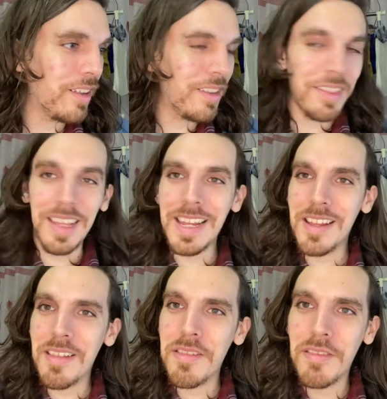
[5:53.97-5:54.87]

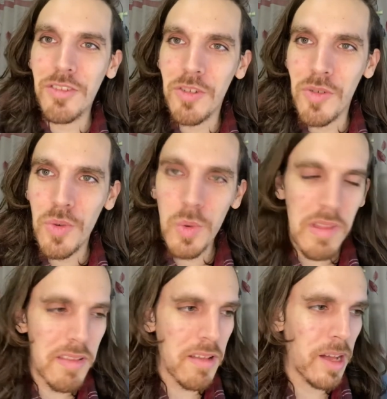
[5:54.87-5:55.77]
leads to
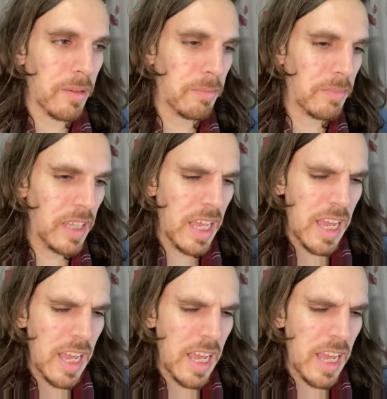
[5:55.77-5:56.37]
some